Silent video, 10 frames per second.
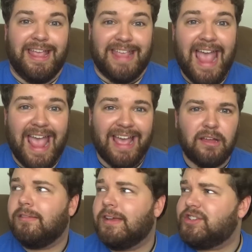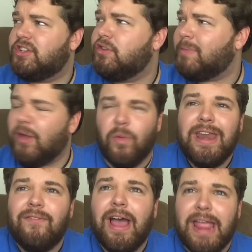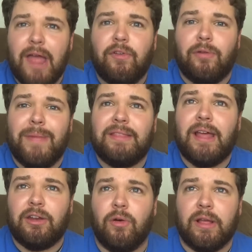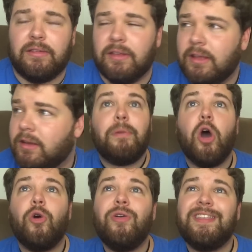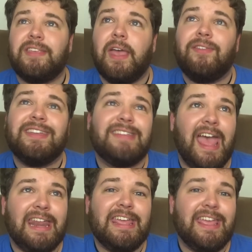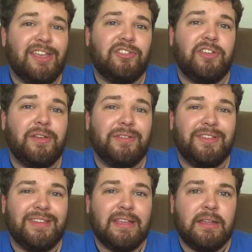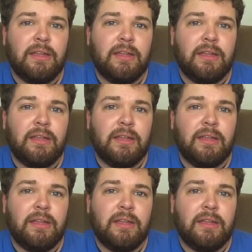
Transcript: Yeah, Excuse me, when have I ever made that noise? Po is having daddy issues.